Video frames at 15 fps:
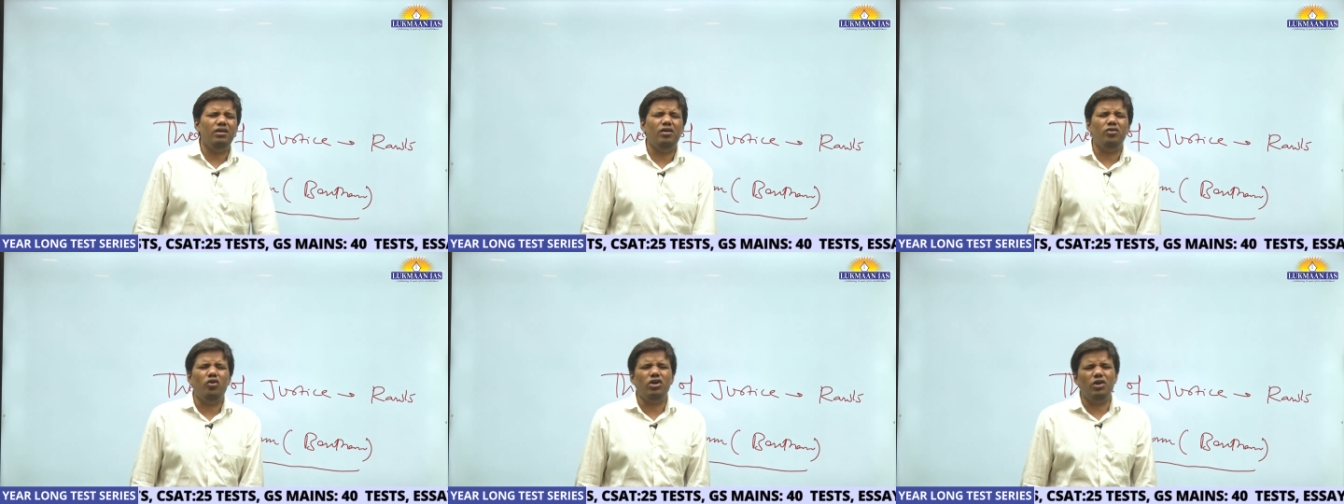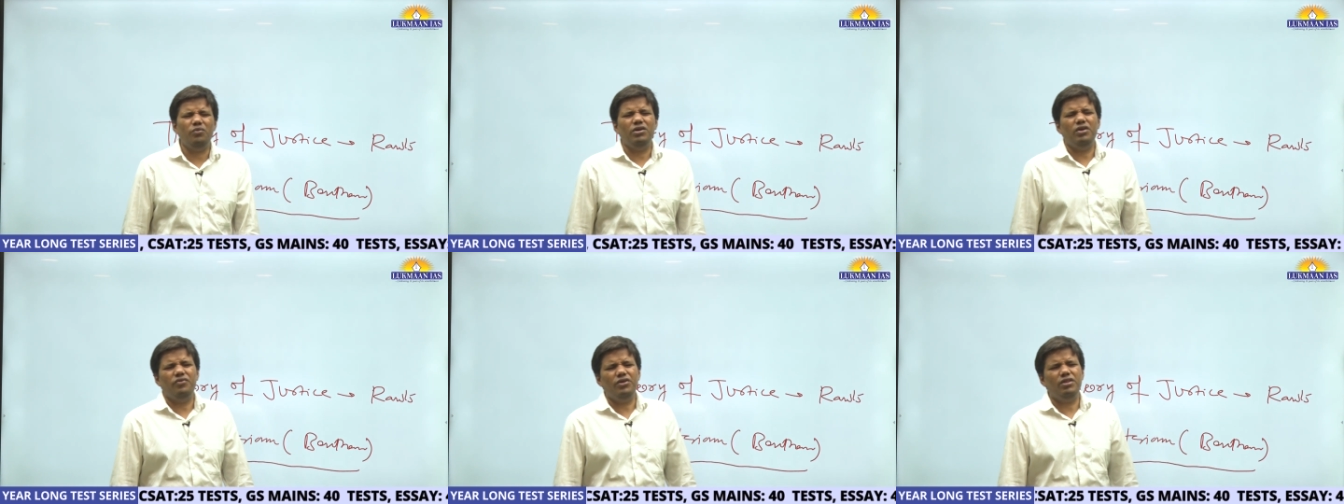not
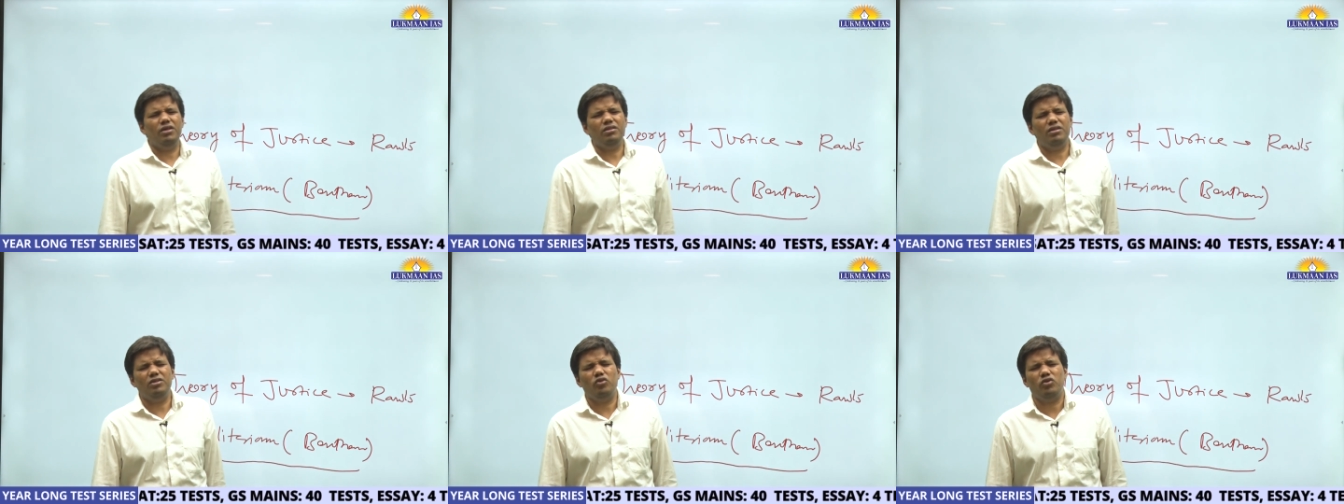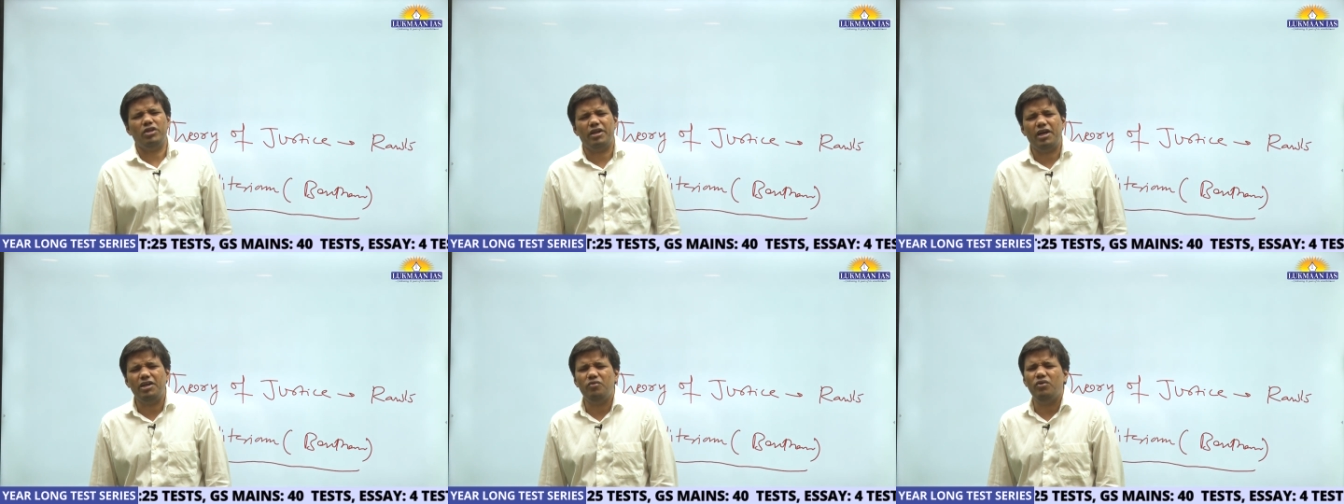even deficiency is not the
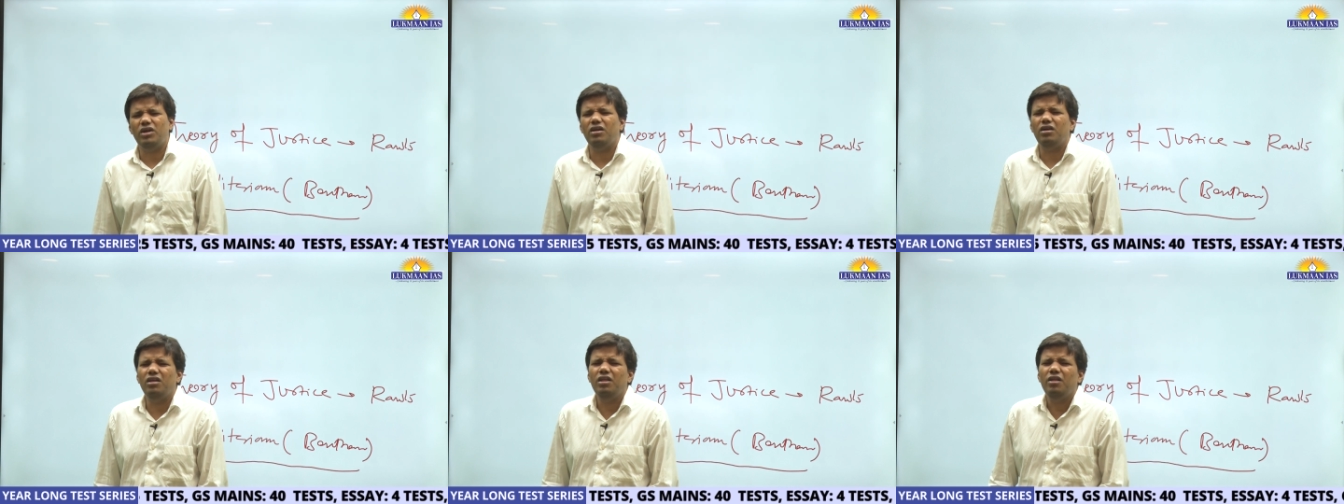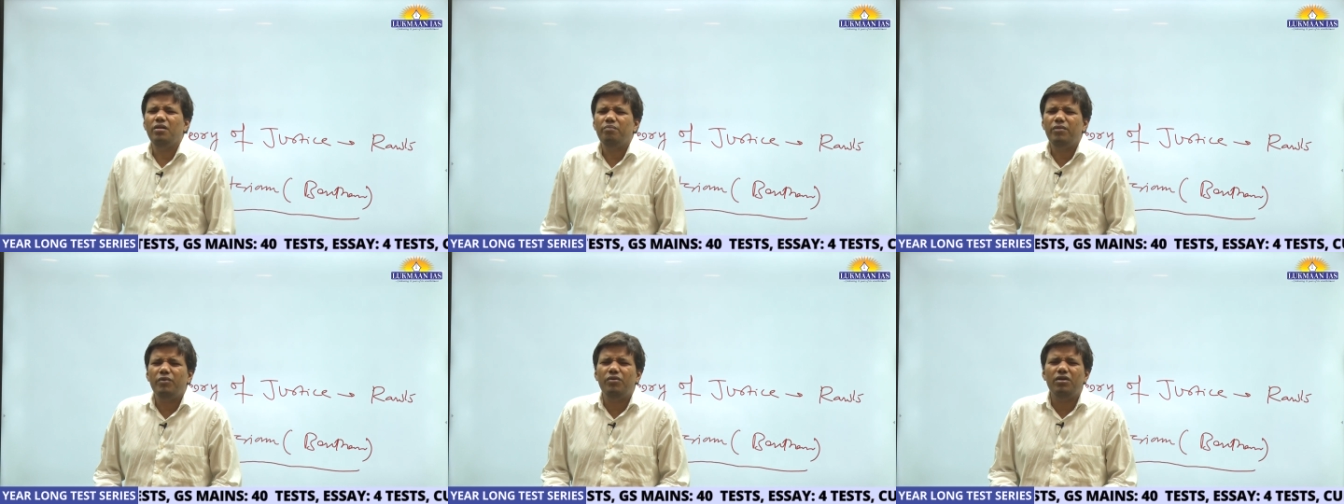right word,
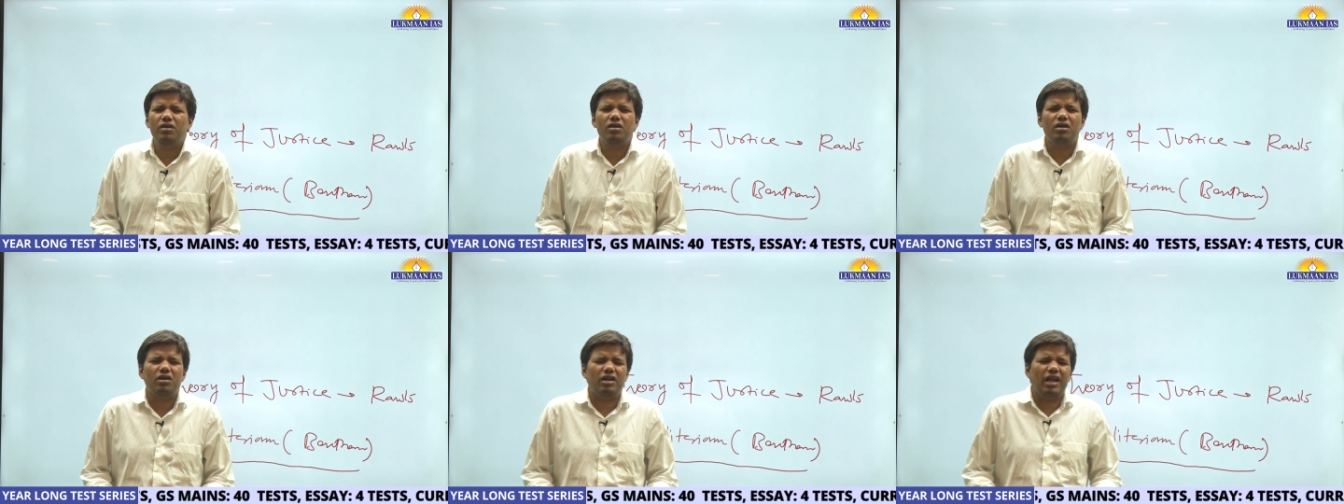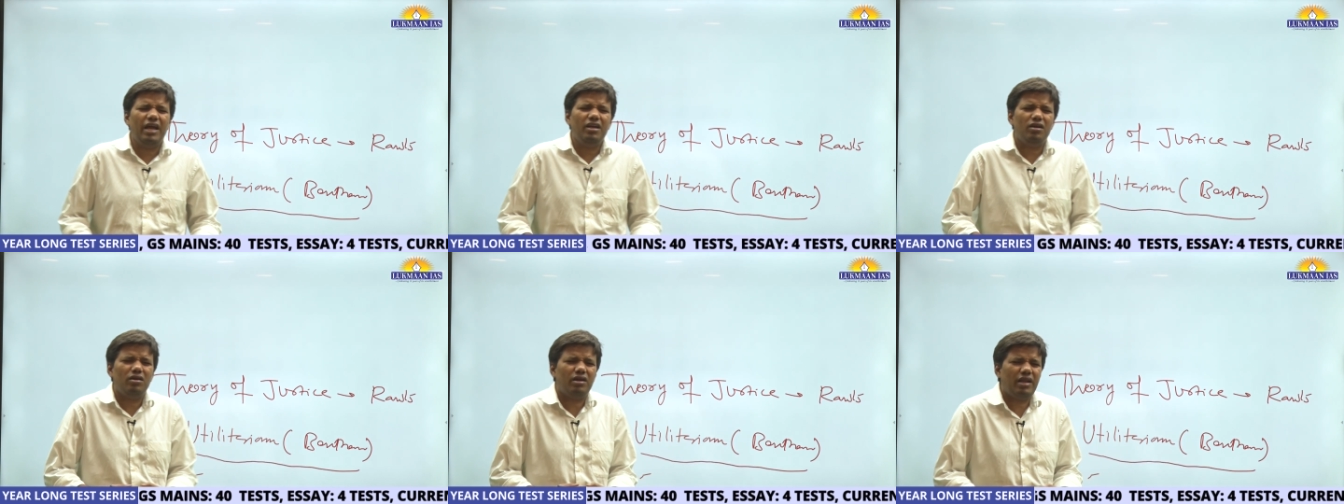maybe
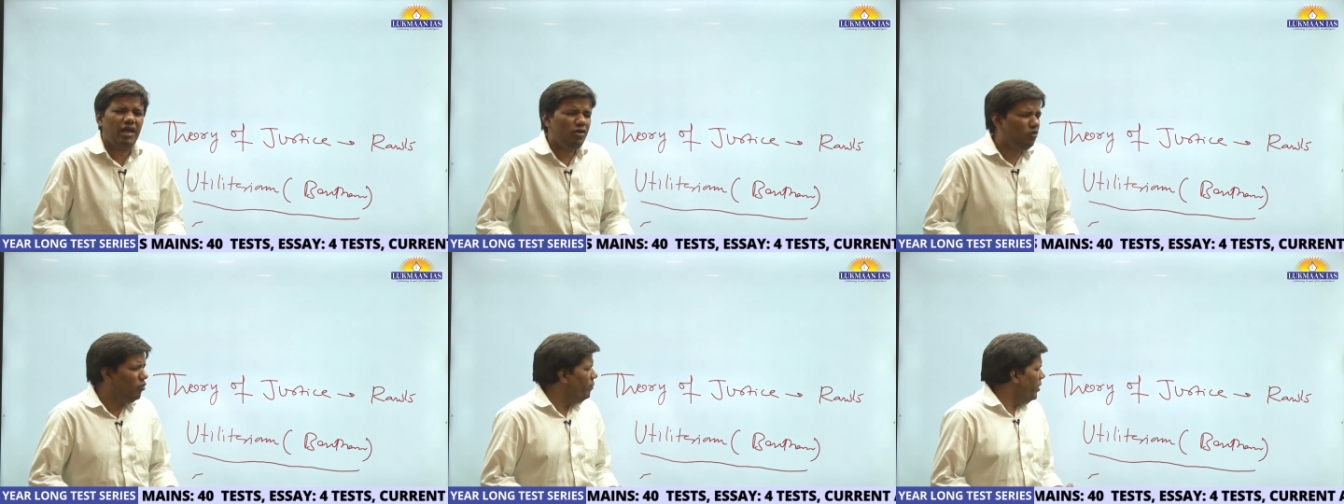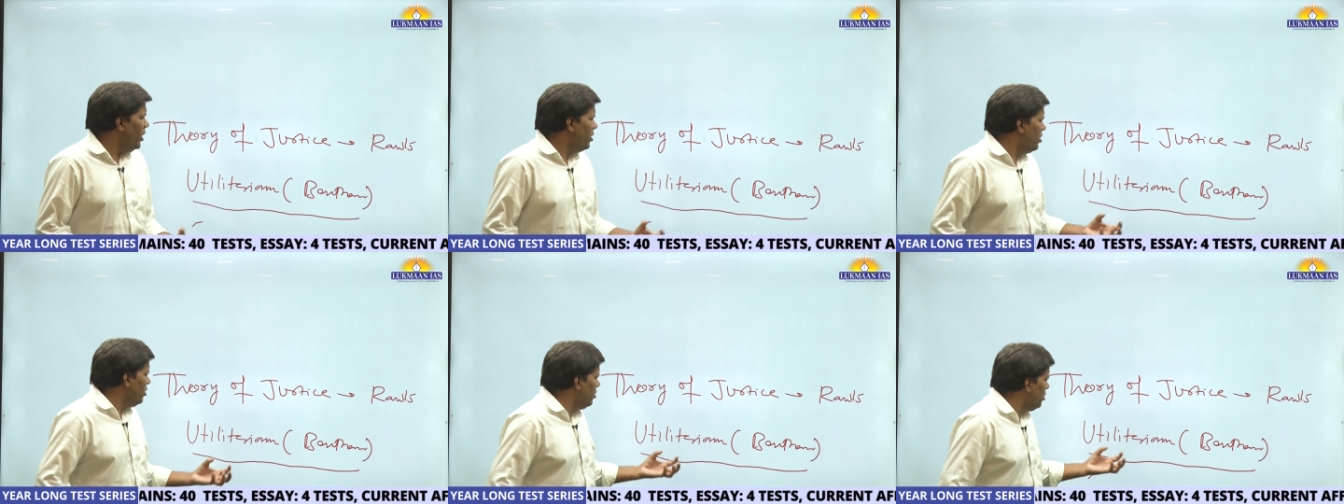try, try to
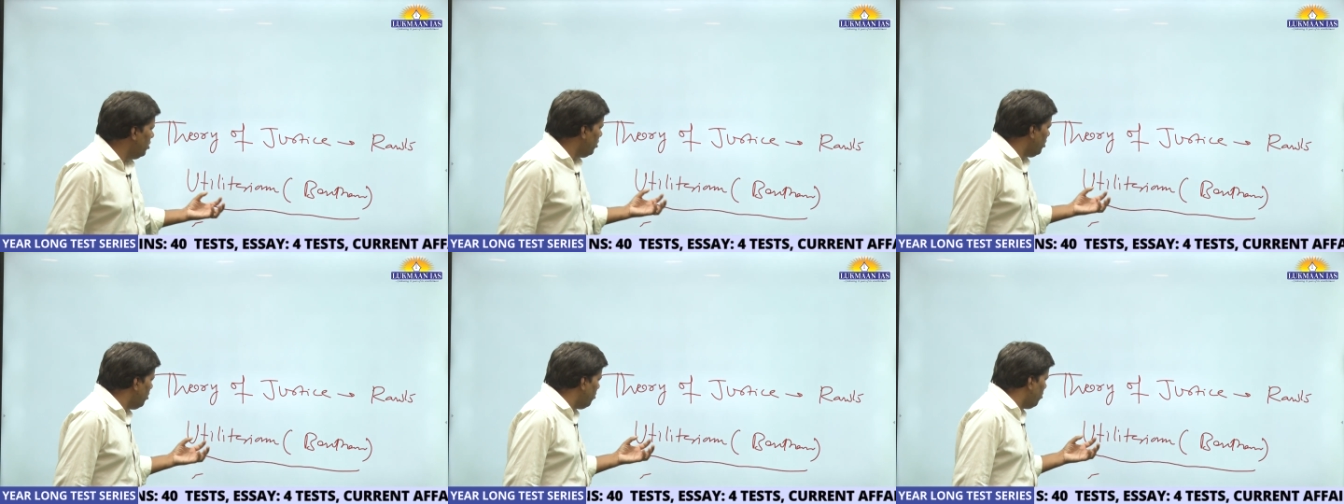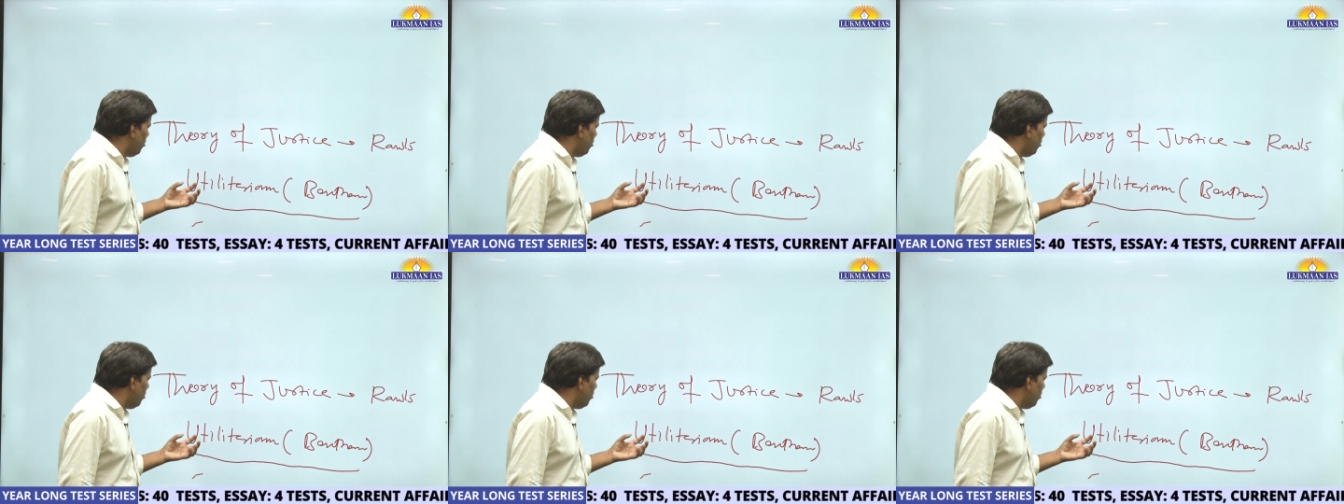make, uh,